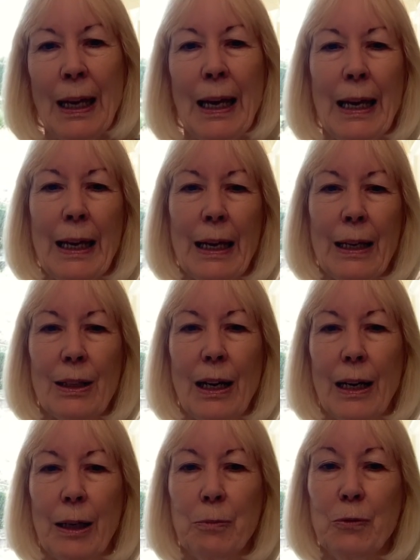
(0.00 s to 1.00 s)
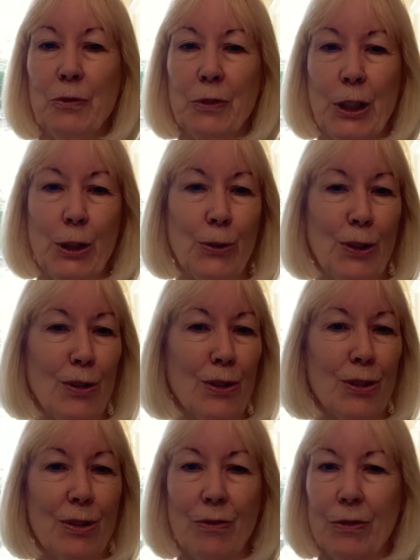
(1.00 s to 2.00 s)
And I'm
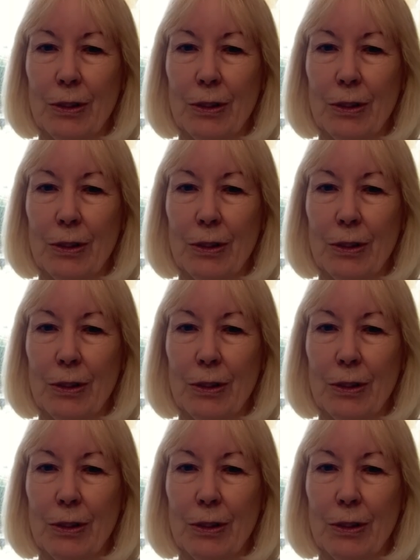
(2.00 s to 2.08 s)
curious